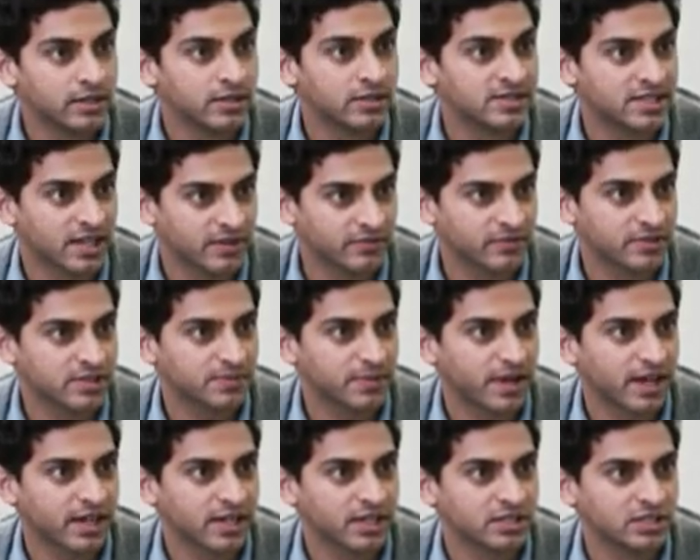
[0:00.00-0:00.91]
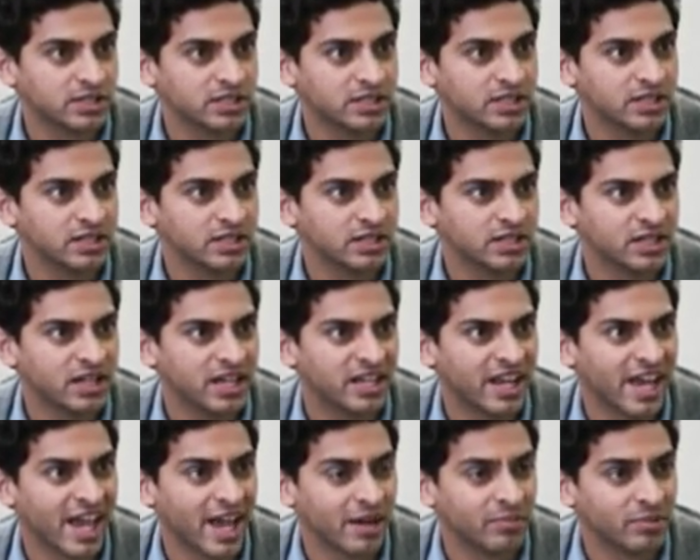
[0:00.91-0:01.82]
the Belko Experiment?
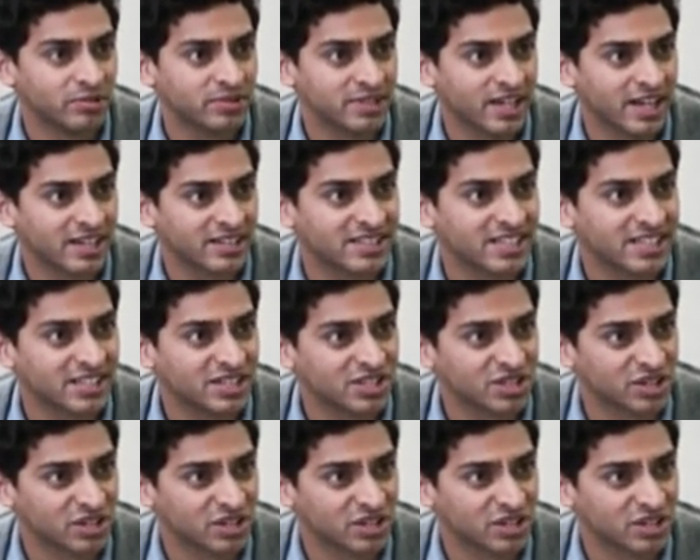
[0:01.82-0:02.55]
If you mix the Belko